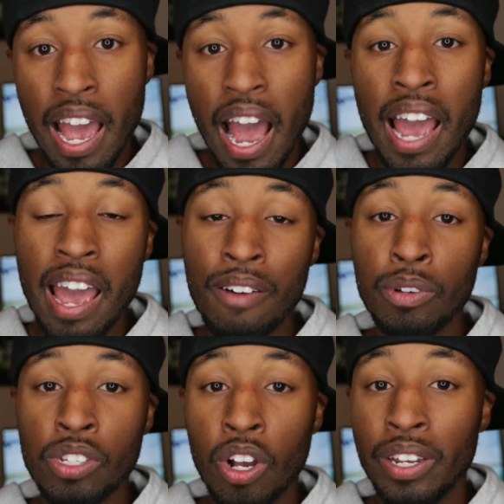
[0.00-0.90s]
I have
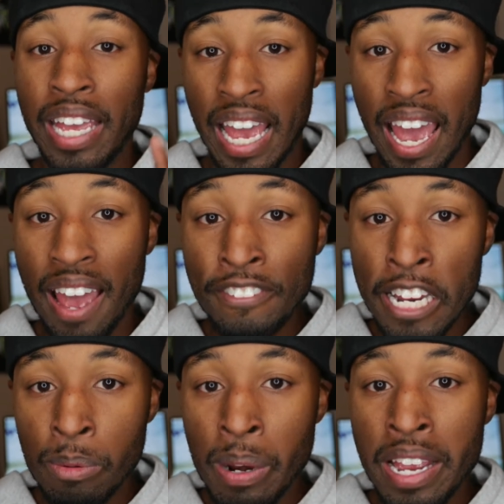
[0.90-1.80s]
what's called a half
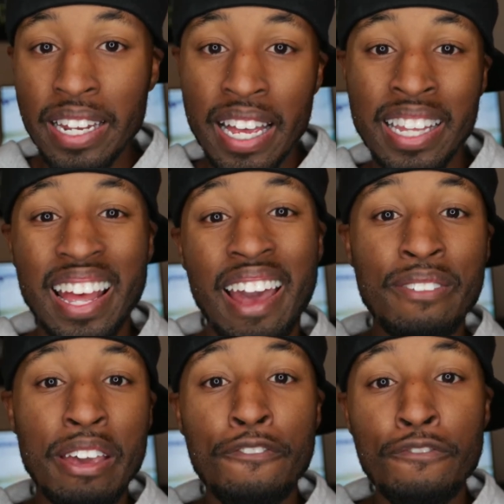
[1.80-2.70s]
day rate and I have
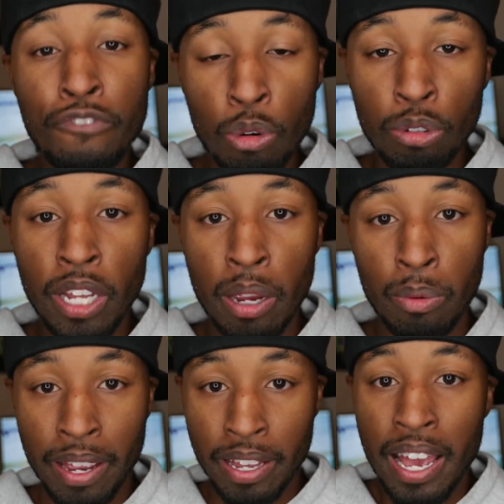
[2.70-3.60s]
a full day
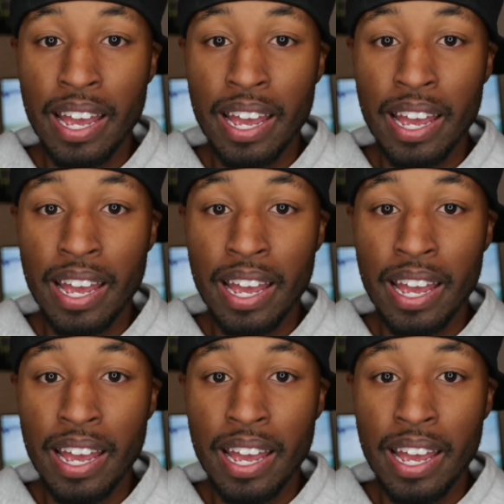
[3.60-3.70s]
rate.